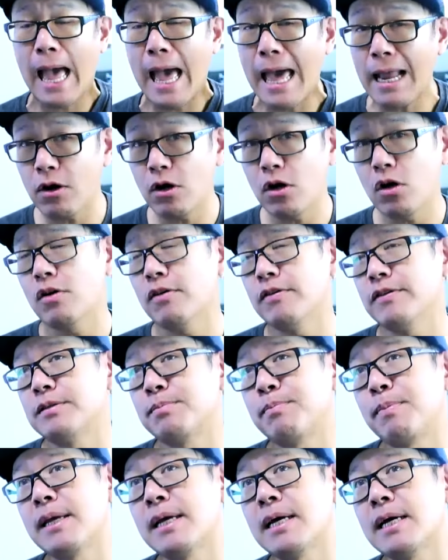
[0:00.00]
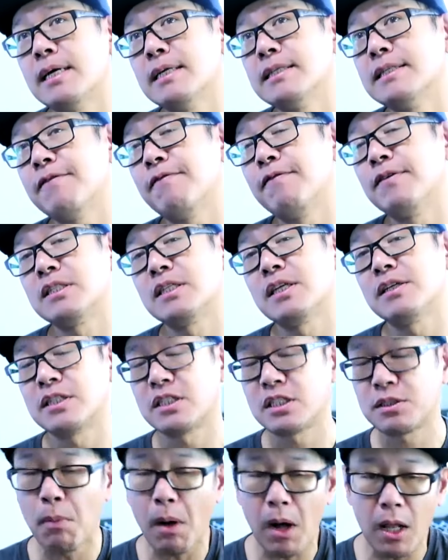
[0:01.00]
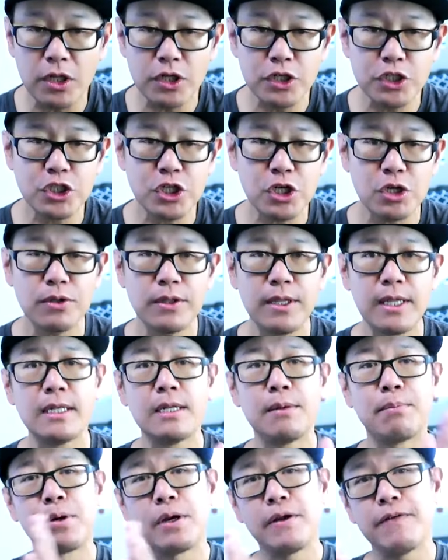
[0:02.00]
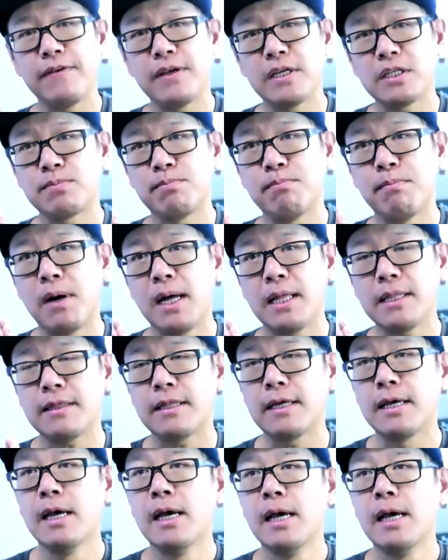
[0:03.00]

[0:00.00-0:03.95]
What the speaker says: I don't know if it's because if it's a smaller show than the previous month.